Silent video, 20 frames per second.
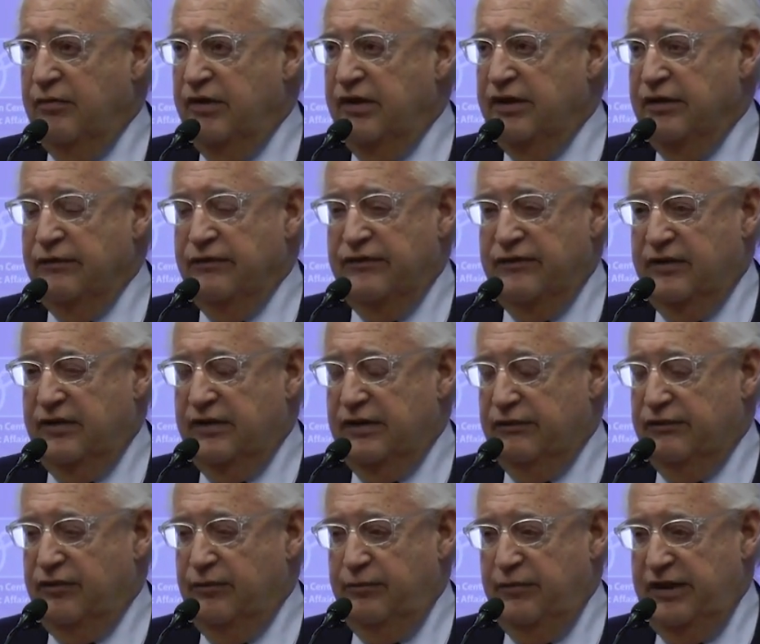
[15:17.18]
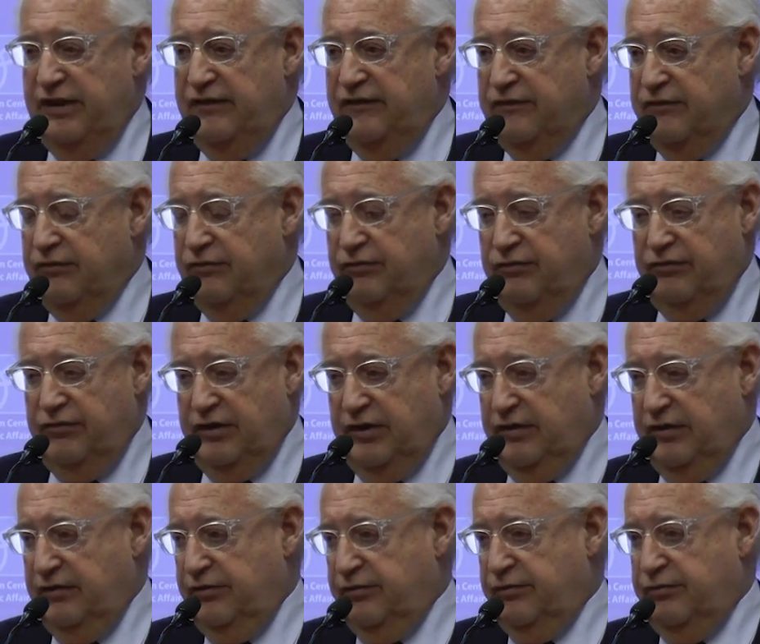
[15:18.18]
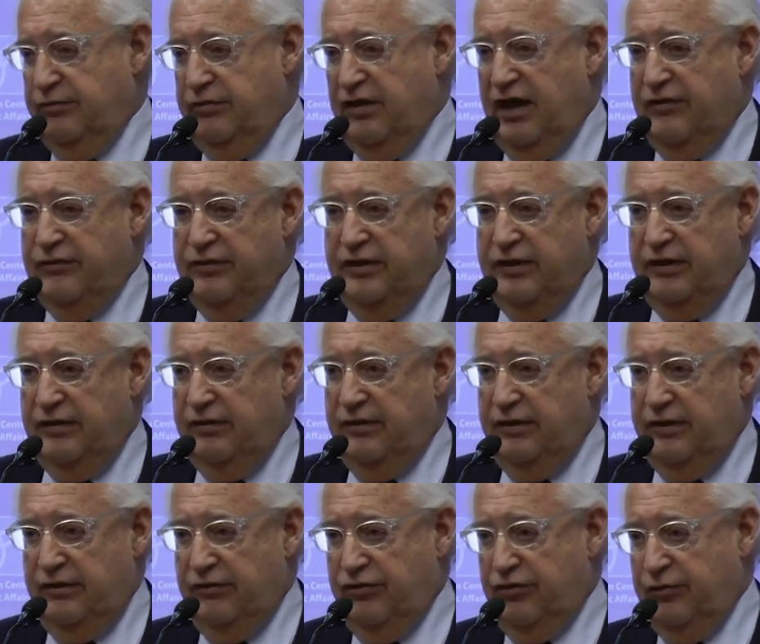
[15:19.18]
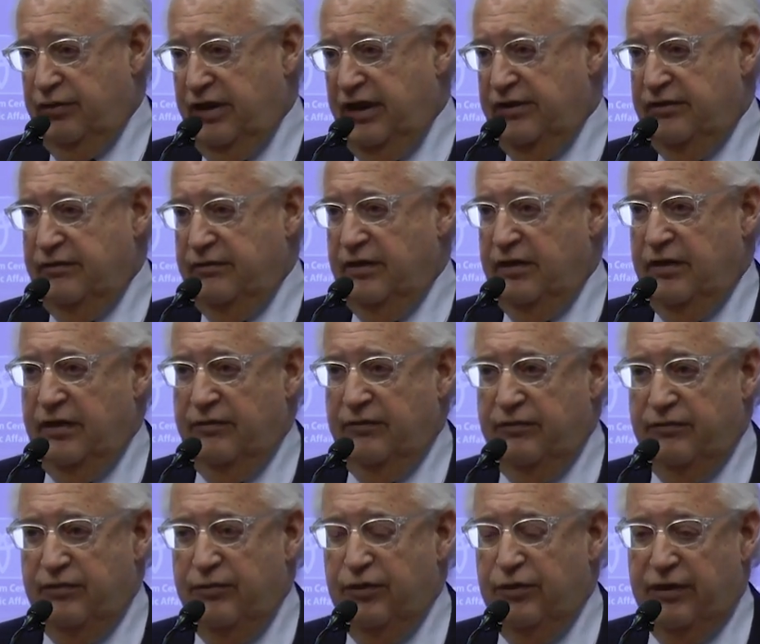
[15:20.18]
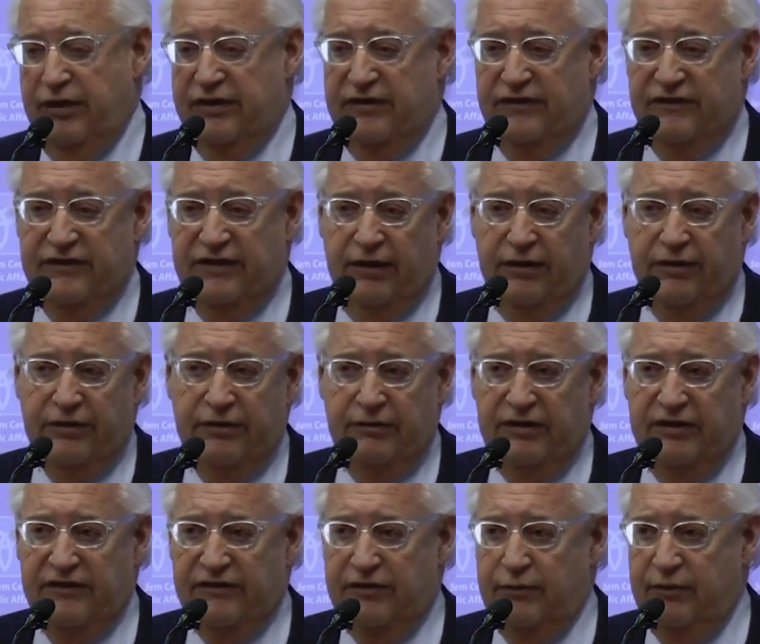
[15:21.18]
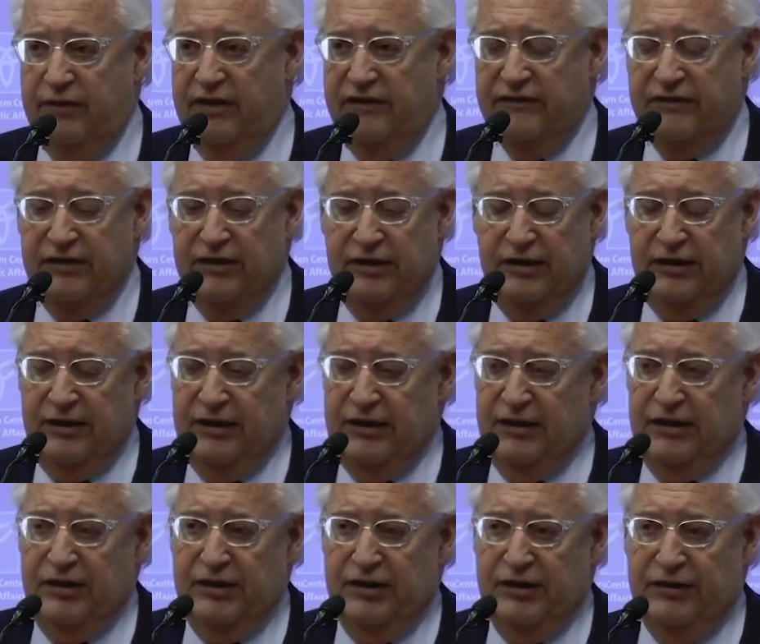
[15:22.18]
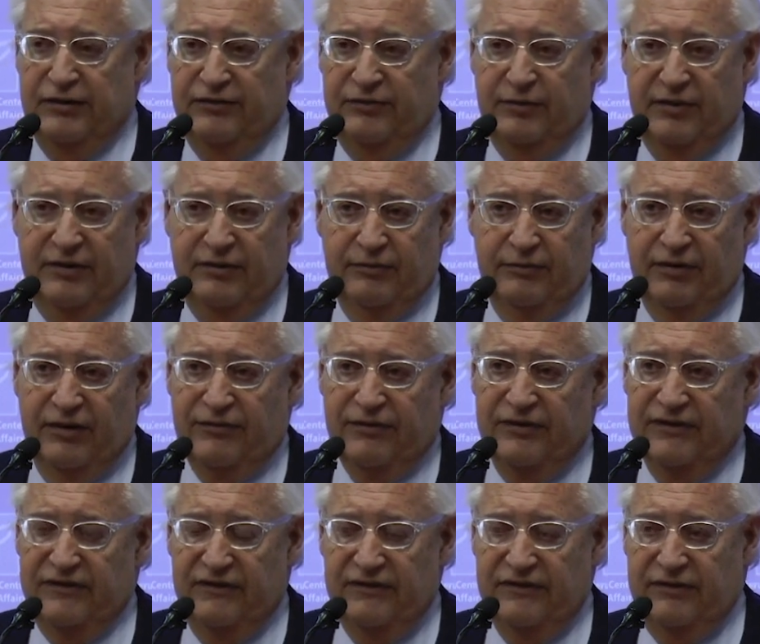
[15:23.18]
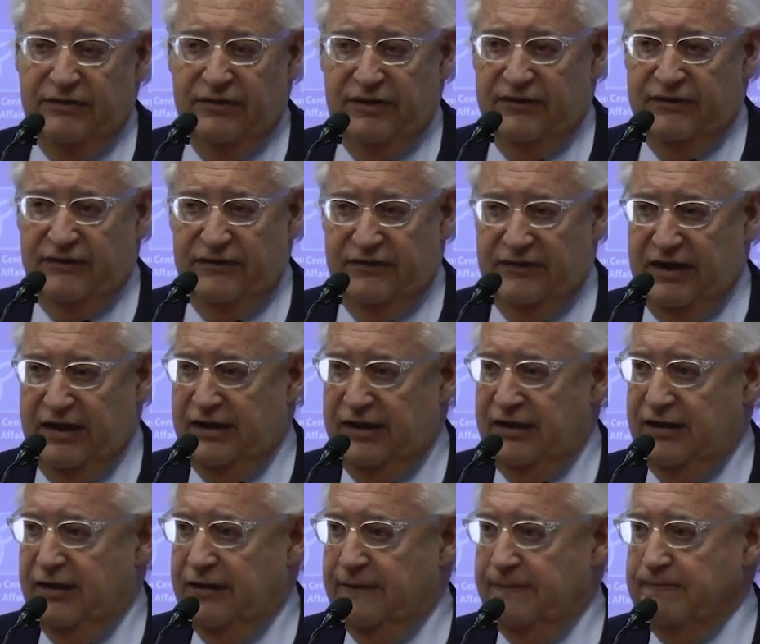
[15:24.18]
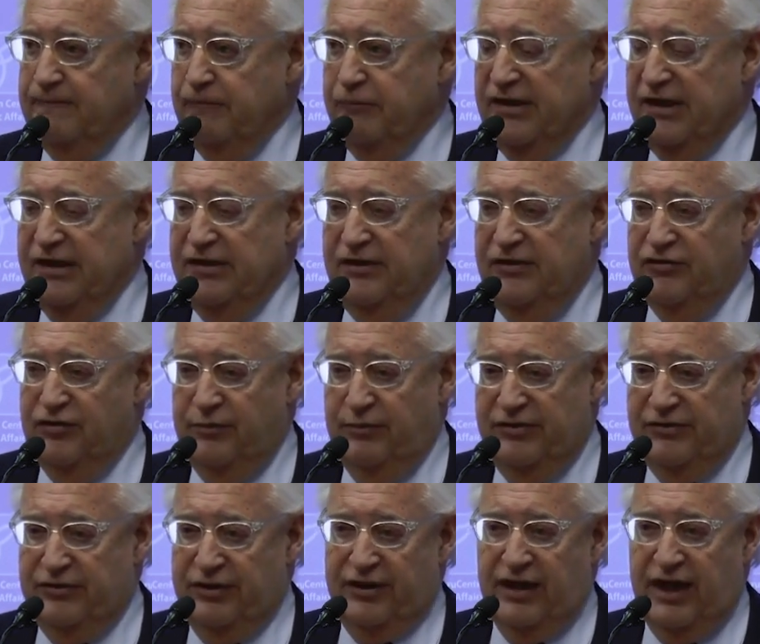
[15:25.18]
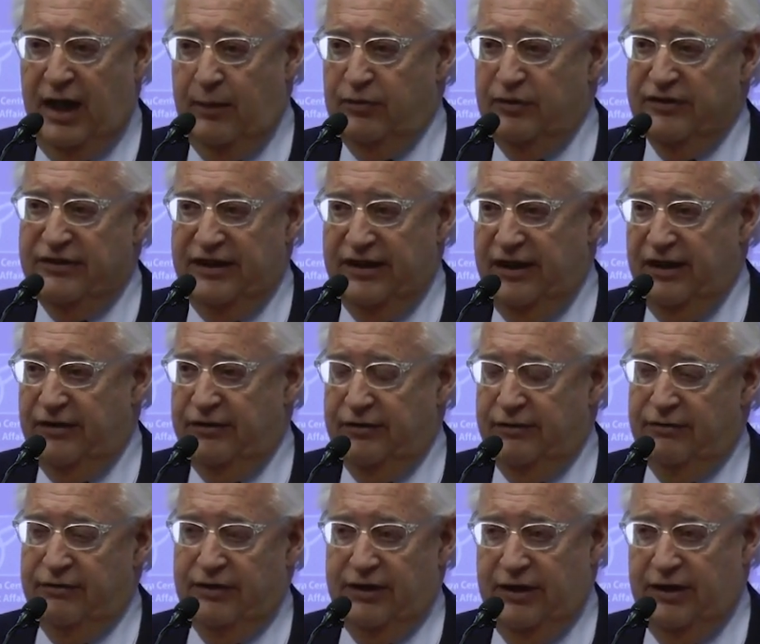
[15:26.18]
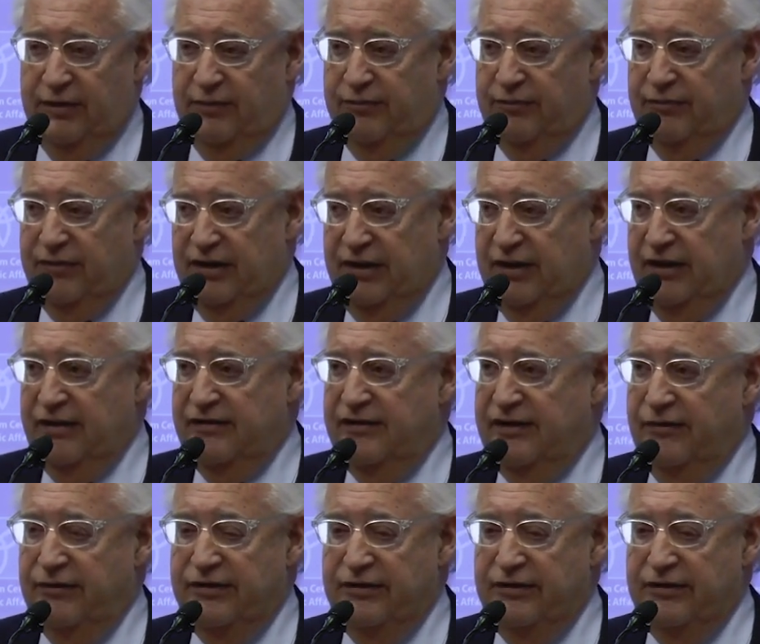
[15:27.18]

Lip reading: There's a means of traveling, you know, straight from north to south or east to west. You know, there's been references to this as these are a bunch of cobbled together